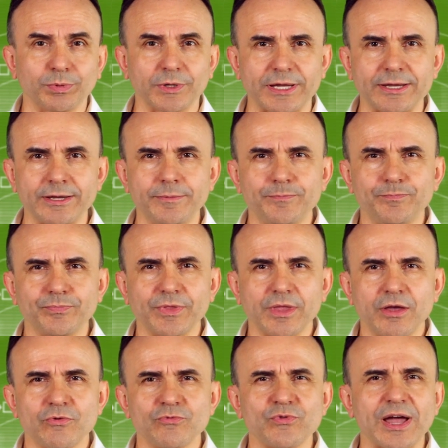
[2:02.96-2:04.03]
Play,
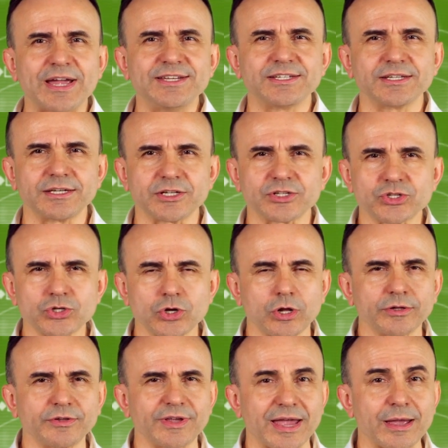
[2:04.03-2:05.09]
find and
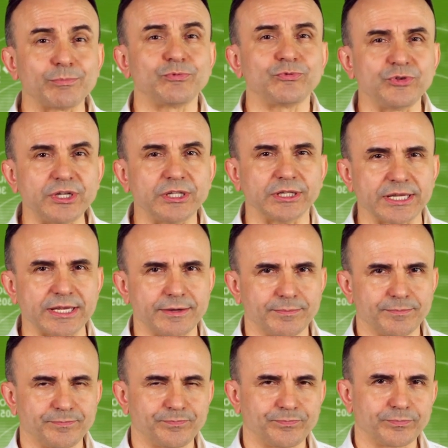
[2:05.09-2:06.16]
install the app Feedly.
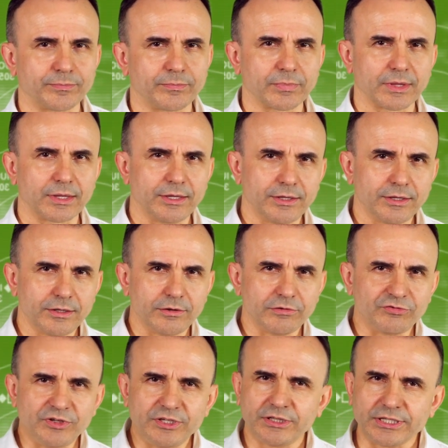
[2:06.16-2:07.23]

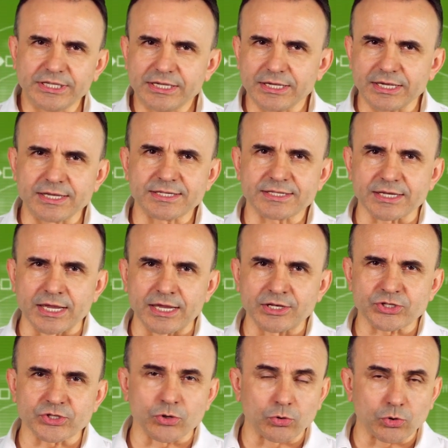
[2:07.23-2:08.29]
Feedly is a
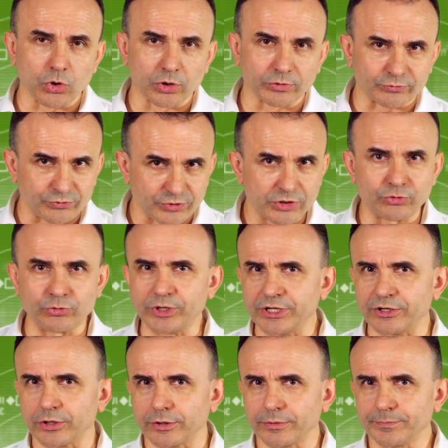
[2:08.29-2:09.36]
so-called feed
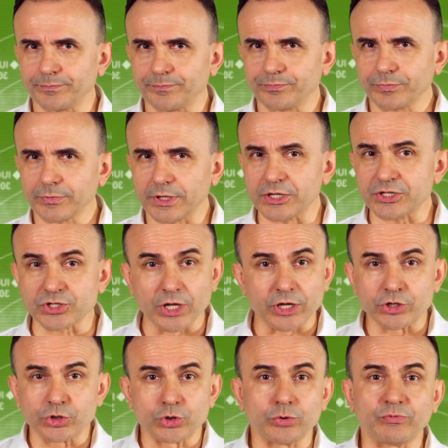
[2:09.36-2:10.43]
reader. It's
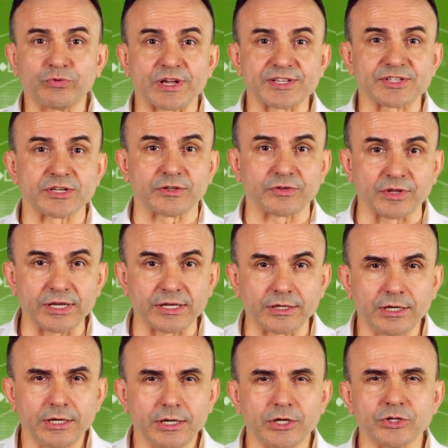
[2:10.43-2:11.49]
not a new fancy
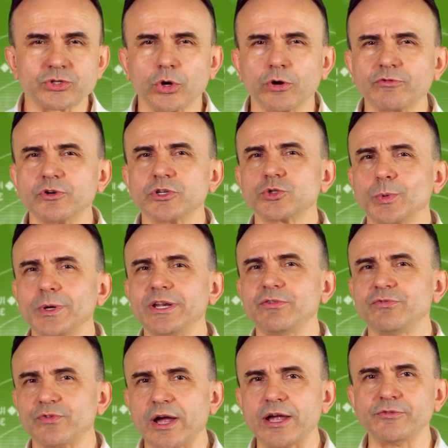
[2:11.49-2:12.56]
thing, it's over
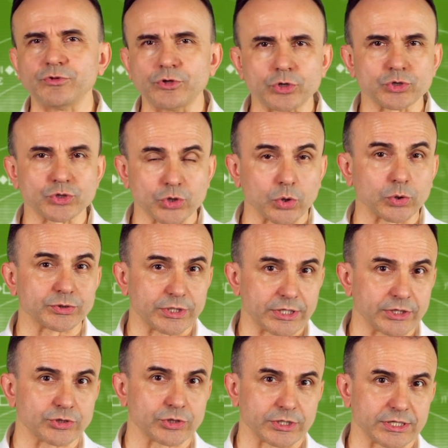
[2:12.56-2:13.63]
25 years old
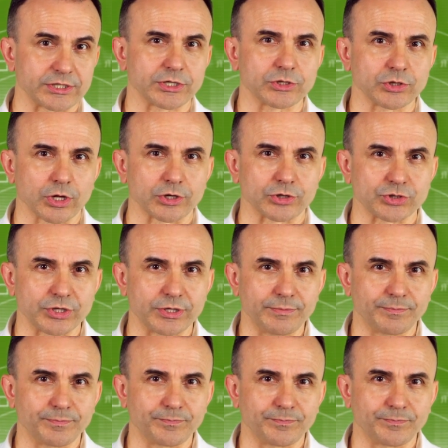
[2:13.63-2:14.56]
internet technology.